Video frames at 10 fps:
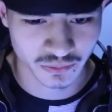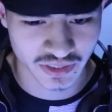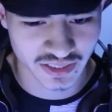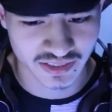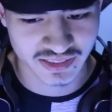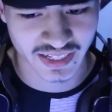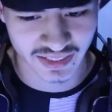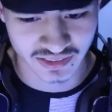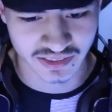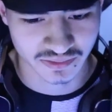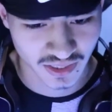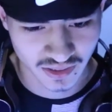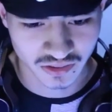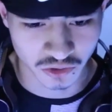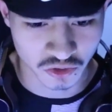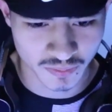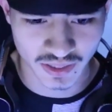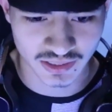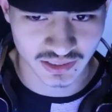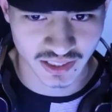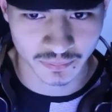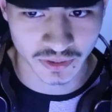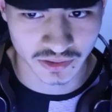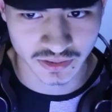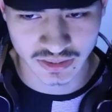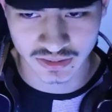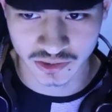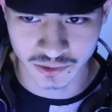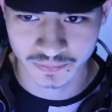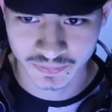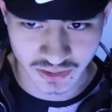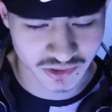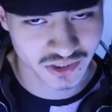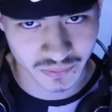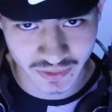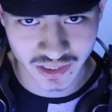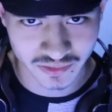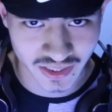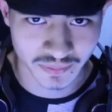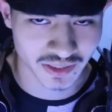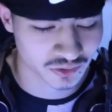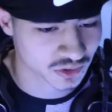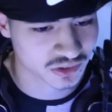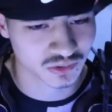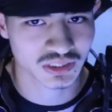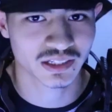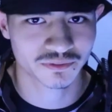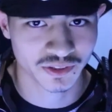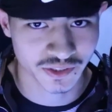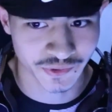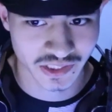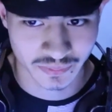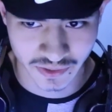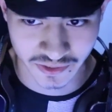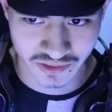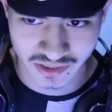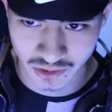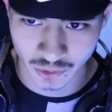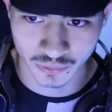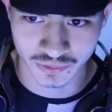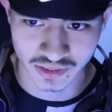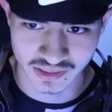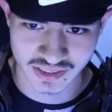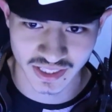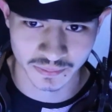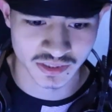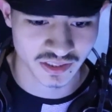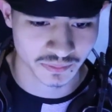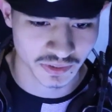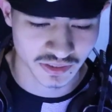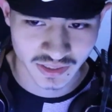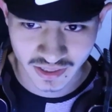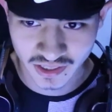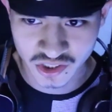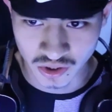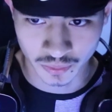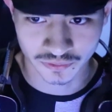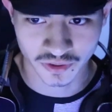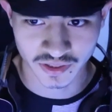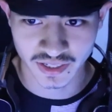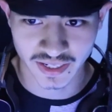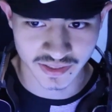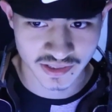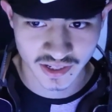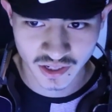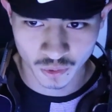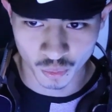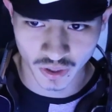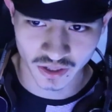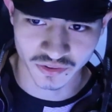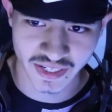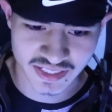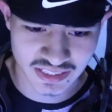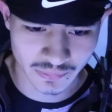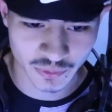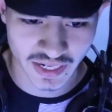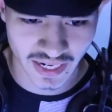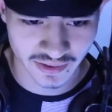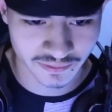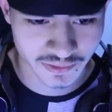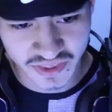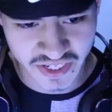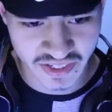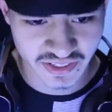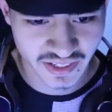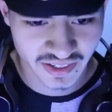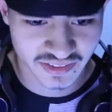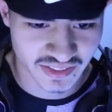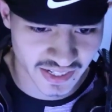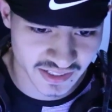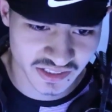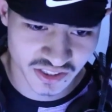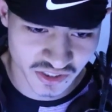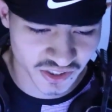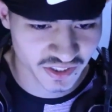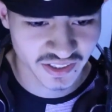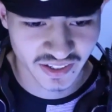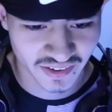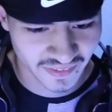We did sadly lose by a lot, but it was still a playoff game, and it was still a lot of fun to experience. So hopefully this game is going to be super fun as well. Next up, we have the Decatur.